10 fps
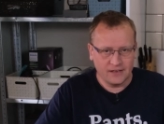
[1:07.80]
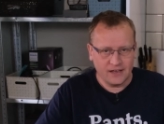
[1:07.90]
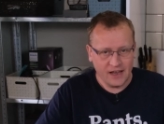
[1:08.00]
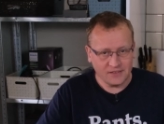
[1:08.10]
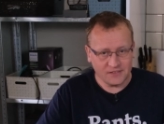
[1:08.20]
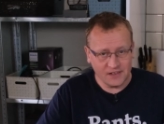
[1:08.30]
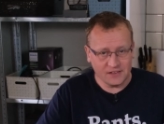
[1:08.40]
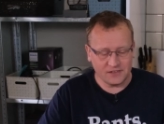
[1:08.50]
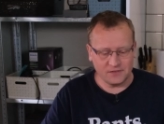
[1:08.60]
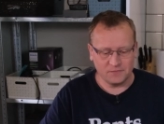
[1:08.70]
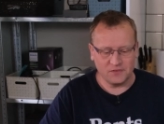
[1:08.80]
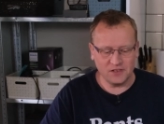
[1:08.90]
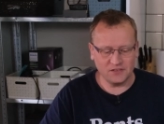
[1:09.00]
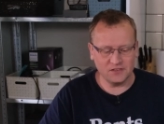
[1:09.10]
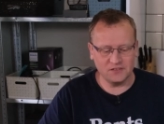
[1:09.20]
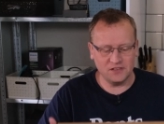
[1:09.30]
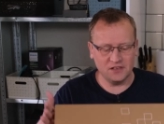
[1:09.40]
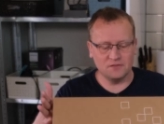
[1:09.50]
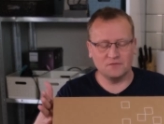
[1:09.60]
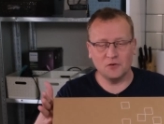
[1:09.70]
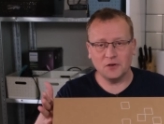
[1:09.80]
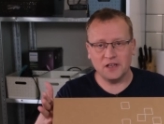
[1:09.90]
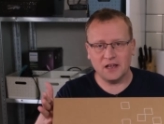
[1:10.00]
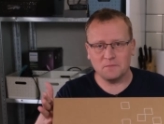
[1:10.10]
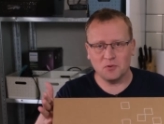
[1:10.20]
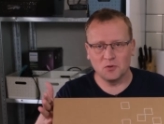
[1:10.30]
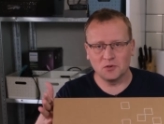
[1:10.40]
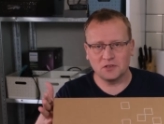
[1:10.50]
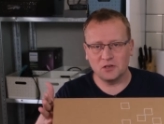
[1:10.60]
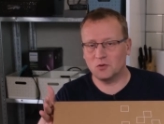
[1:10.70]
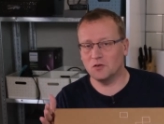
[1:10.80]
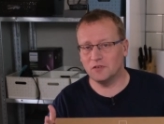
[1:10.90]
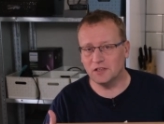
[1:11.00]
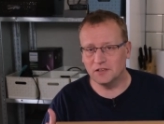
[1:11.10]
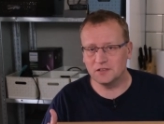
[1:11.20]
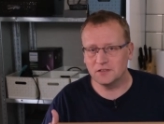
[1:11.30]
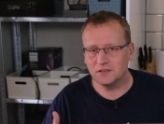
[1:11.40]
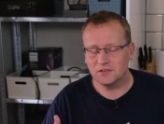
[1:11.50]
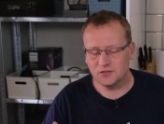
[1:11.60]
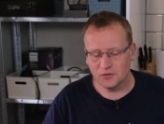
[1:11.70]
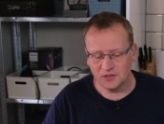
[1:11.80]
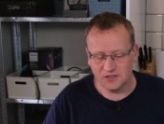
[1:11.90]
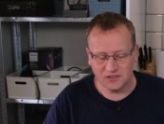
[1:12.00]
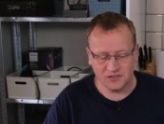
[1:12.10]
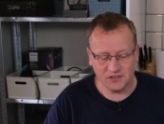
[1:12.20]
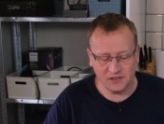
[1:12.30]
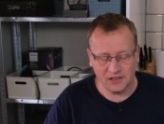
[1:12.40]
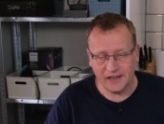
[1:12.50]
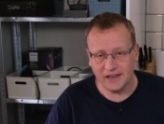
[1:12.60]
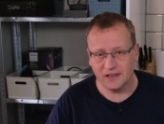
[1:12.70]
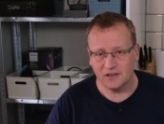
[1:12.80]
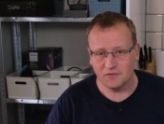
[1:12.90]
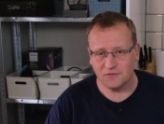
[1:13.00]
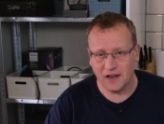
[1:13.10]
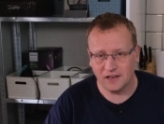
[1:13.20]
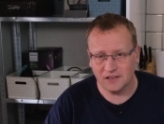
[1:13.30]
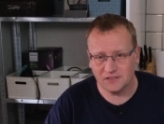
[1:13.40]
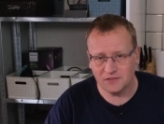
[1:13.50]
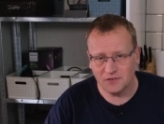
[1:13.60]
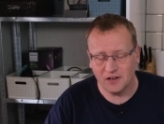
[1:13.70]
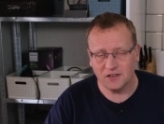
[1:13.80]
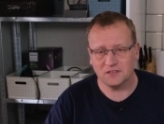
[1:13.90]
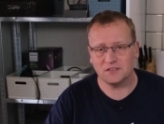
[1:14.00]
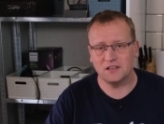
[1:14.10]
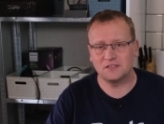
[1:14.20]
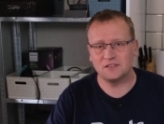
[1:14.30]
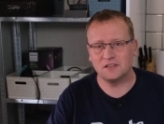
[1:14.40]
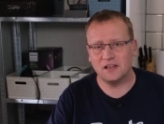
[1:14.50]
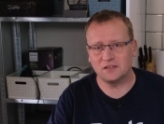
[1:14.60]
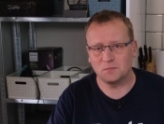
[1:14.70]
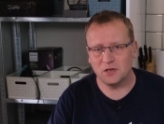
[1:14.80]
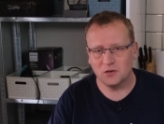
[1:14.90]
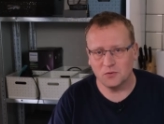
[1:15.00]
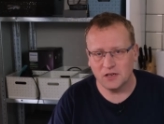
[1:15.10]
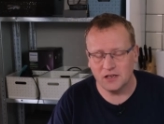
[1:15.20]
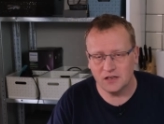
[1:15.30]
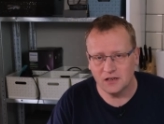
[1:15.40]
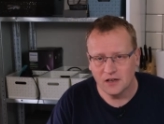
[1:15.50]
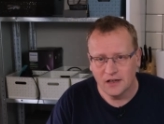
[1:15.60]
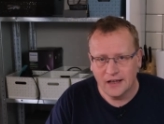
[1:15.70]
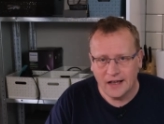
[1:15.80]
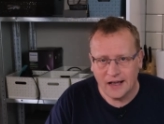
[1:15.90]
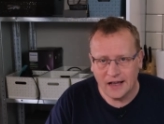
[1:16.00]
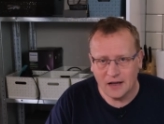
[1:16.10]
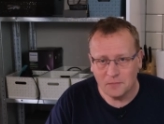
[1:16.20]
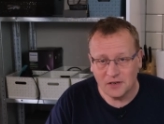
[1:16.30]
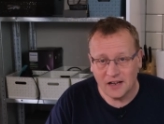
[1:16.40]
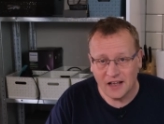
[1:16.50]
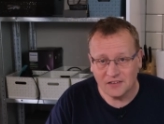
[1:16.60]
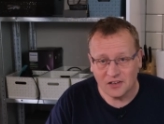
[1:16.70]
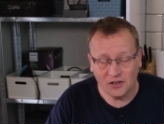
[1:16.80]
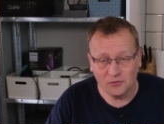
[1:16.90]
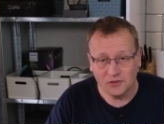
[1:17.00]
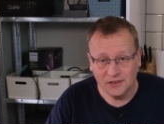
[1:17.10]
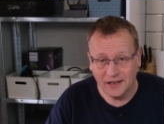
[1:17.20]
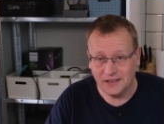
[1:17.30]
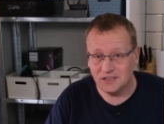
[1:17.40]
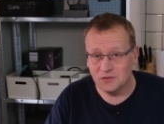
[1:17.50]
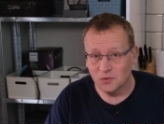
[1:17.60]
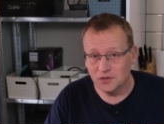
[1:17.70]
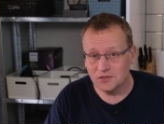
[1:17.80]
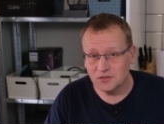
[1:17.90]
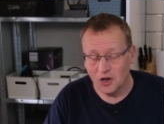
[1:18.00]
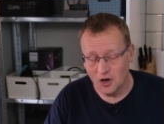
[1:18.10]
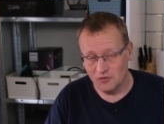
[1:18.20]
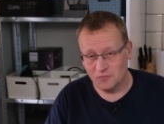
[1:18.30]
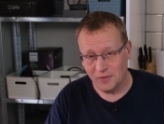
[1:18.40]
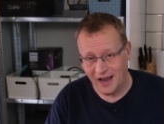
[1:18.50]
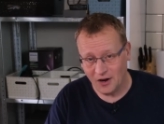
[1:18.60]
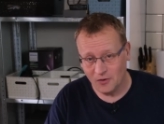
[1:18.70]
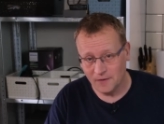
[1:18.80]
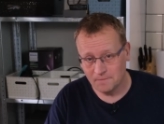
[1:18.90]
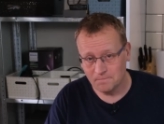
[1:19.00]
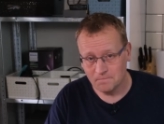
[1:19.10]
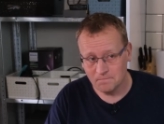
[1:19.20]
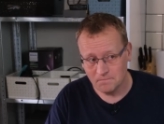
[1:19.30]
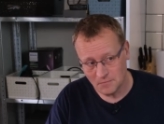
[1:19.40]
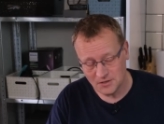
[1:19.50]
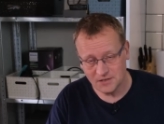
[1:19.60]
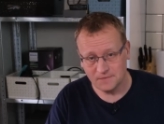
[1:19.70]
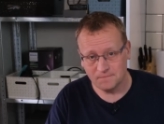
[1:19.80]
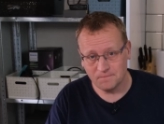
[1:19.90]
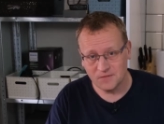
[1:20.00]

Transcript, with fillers: Hence this. This is the forty-eight port equivalent. So this is still a fanless device. It still has P O E, uh, but it has one hundred ninety watts of power budget.